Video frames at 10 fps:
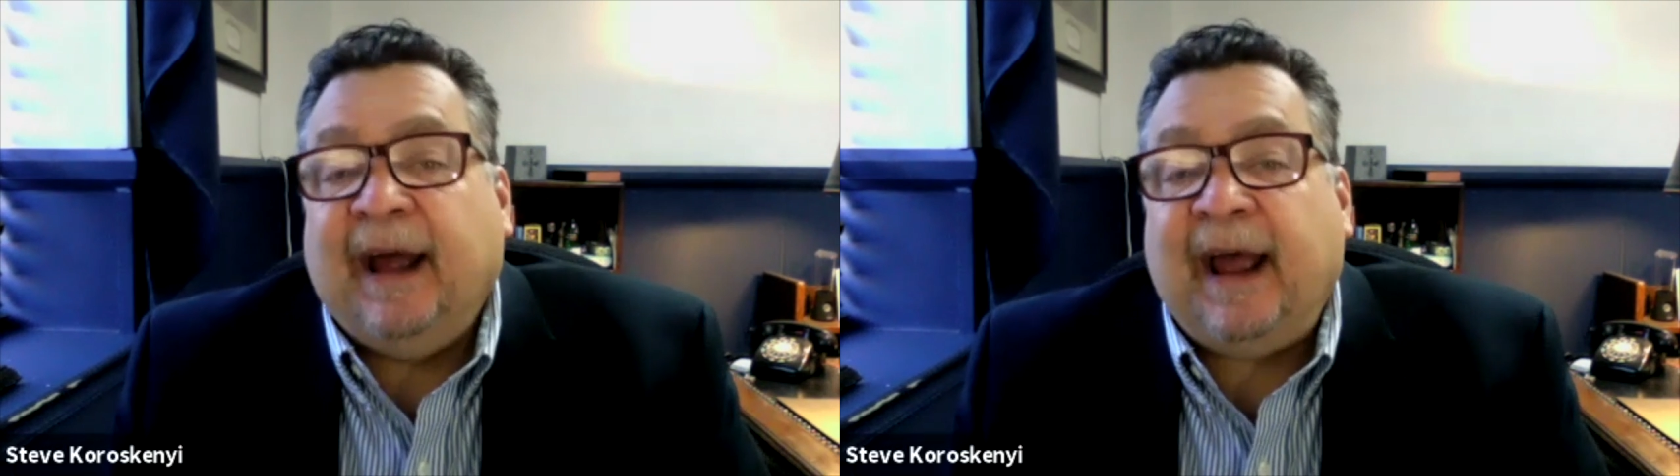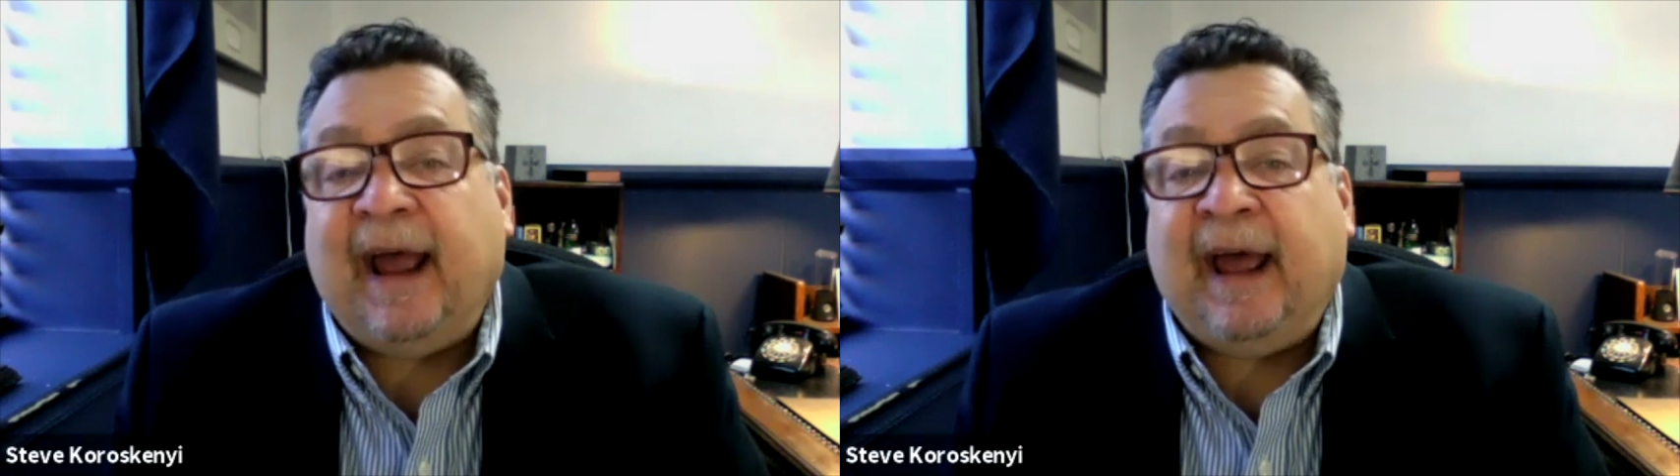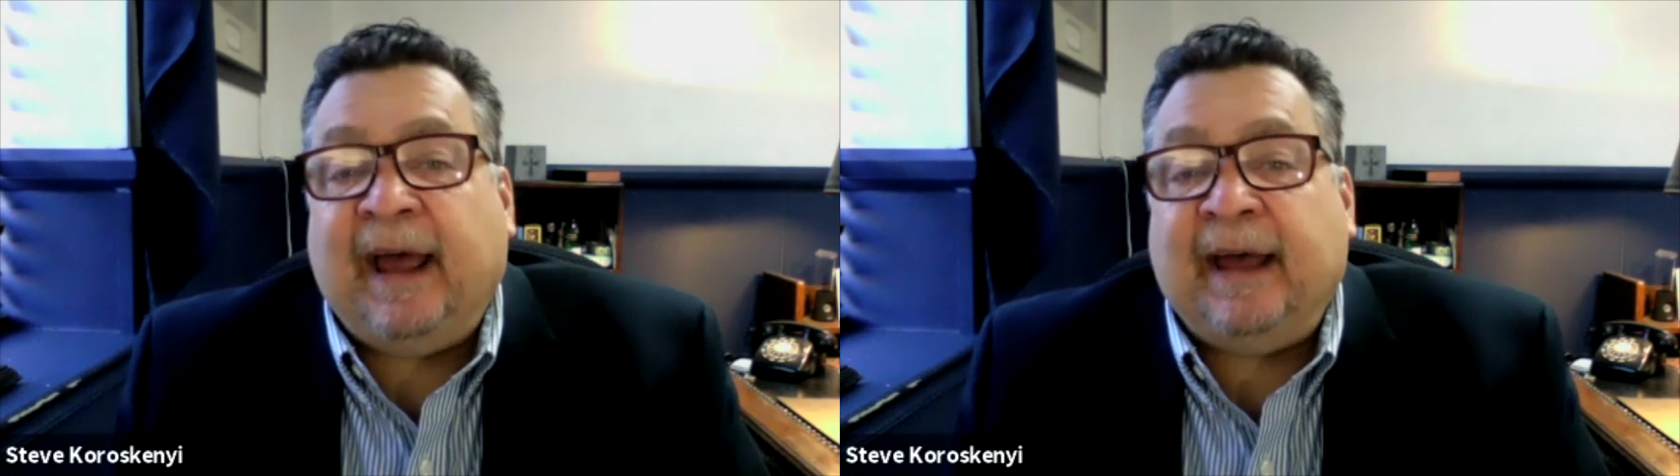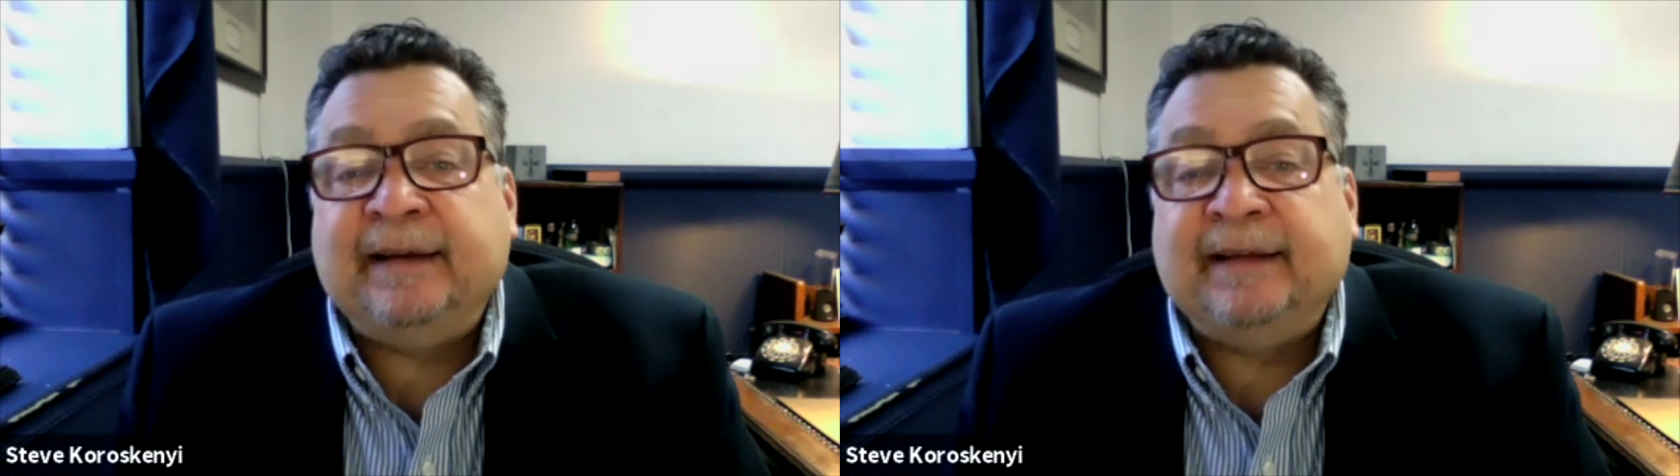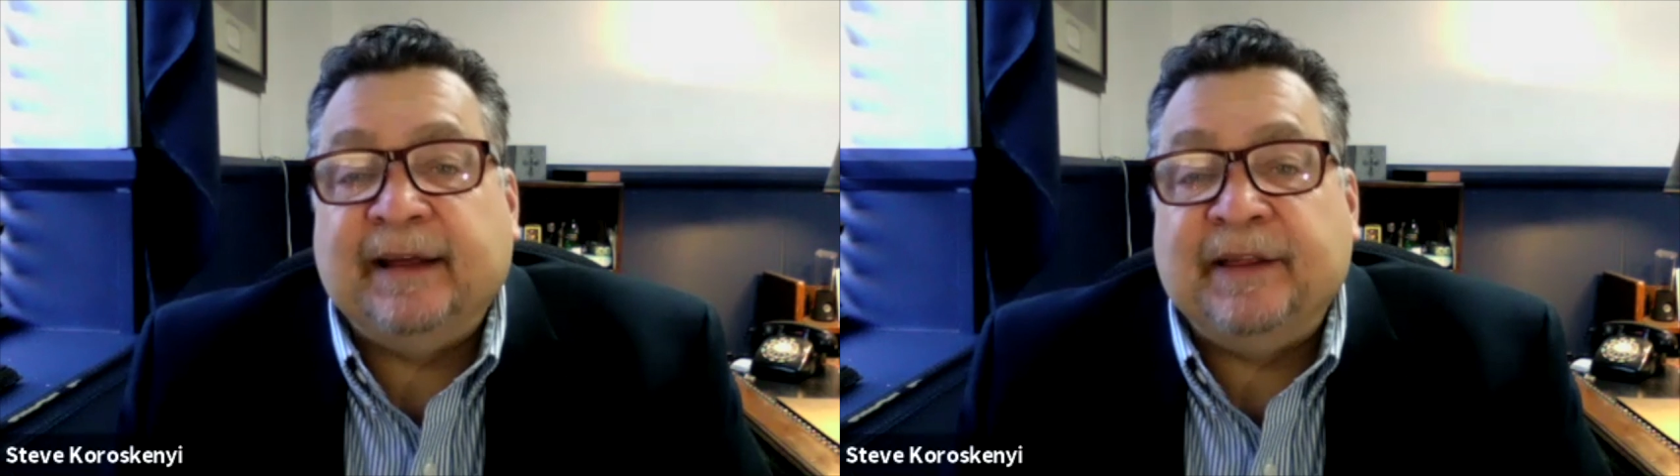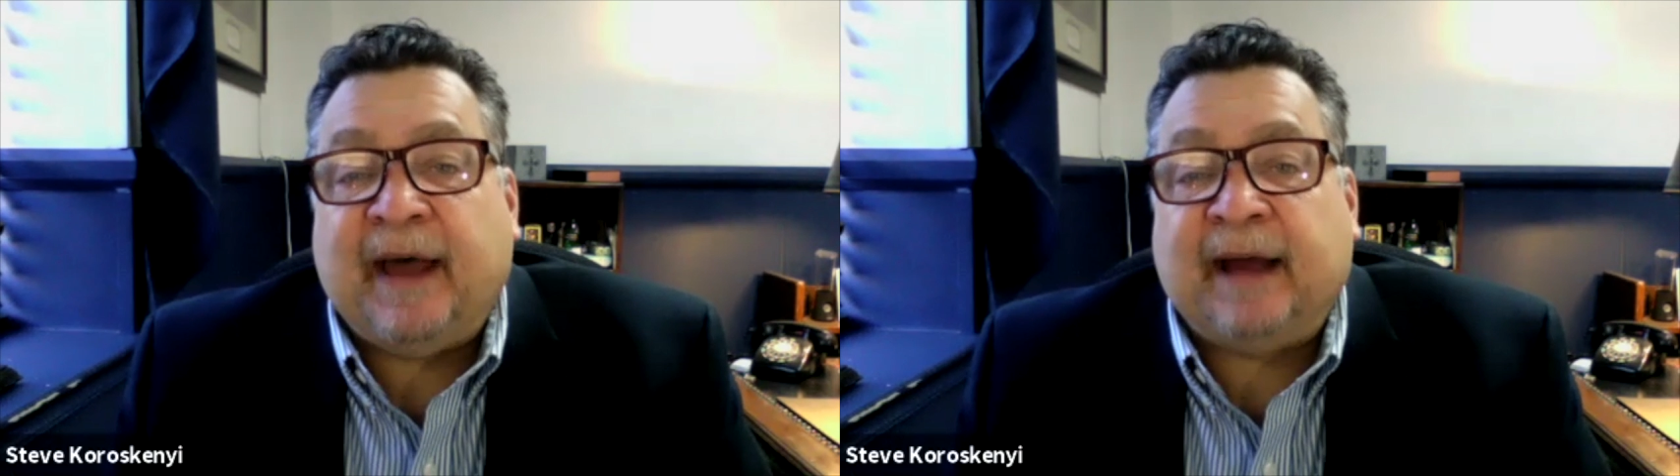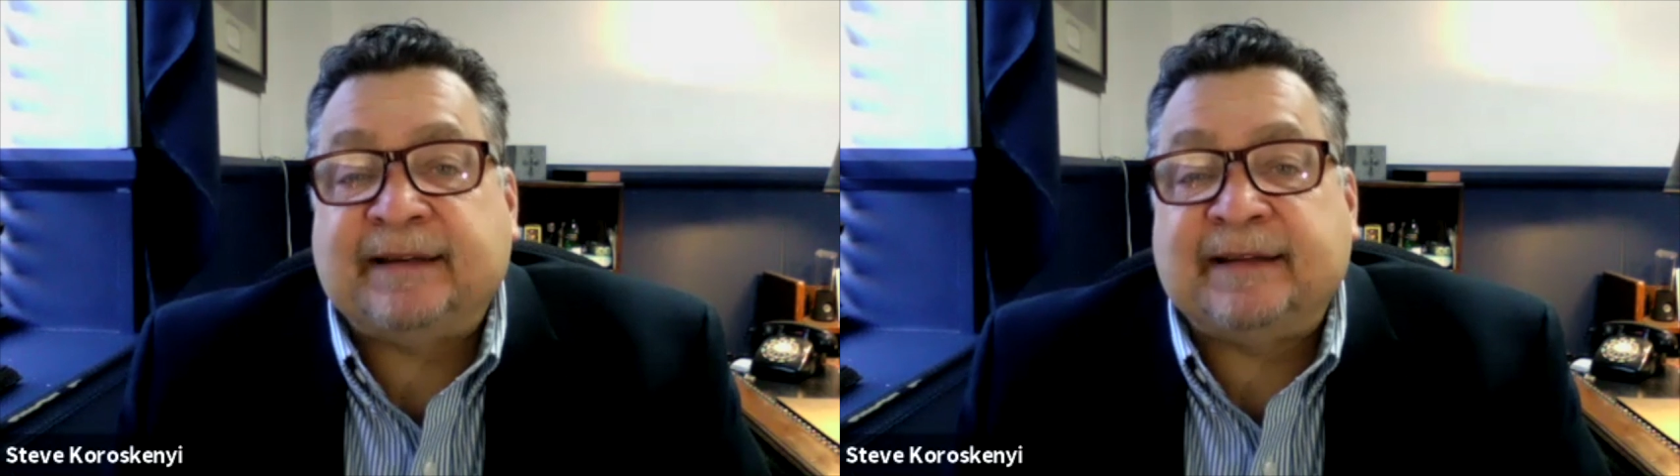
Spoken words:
and that